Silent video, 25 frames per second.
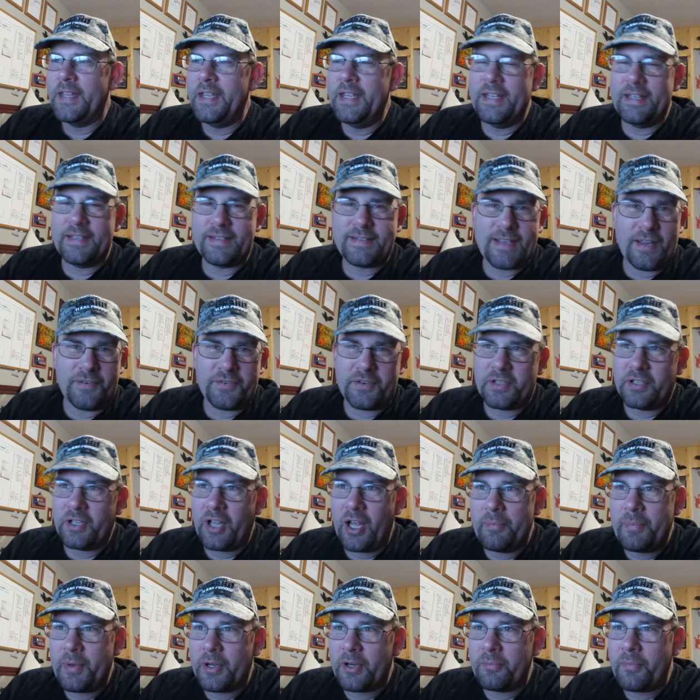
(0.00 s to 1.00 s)
It sounded a
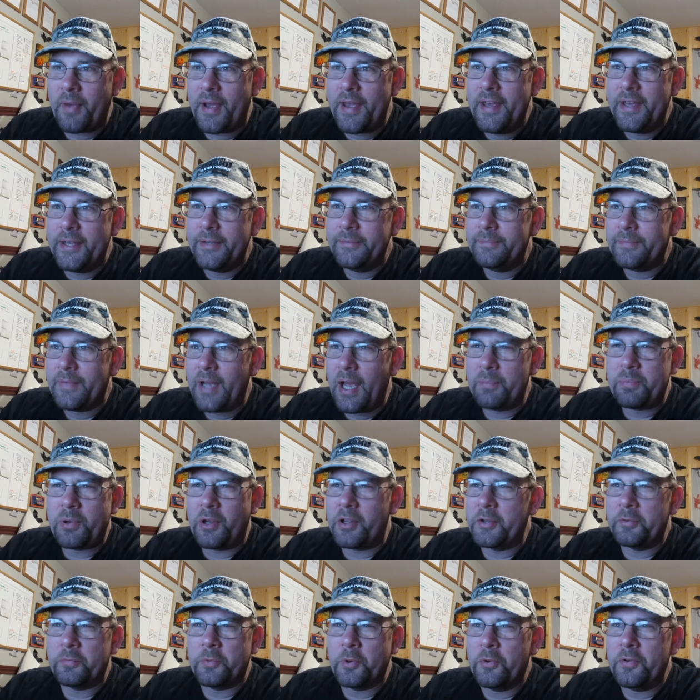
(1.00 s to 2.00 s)
lot better in my head. I
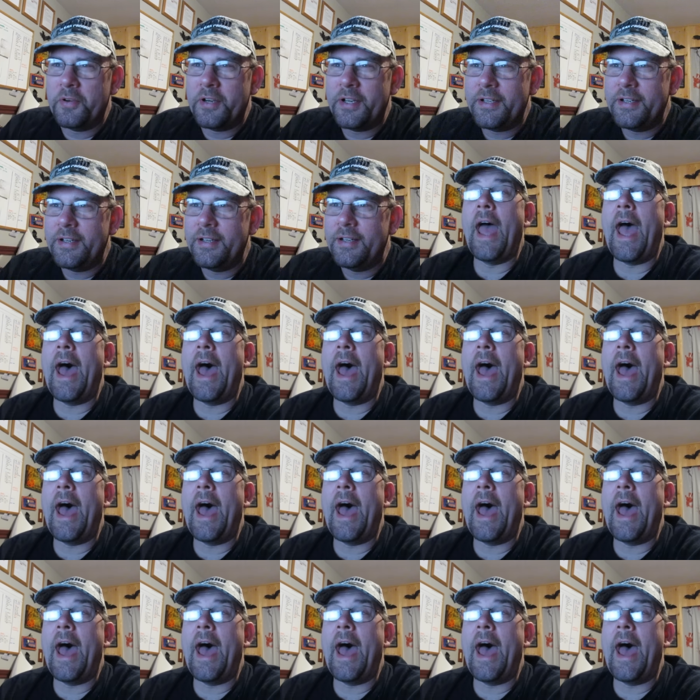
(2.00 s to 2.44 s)
probably ruined it.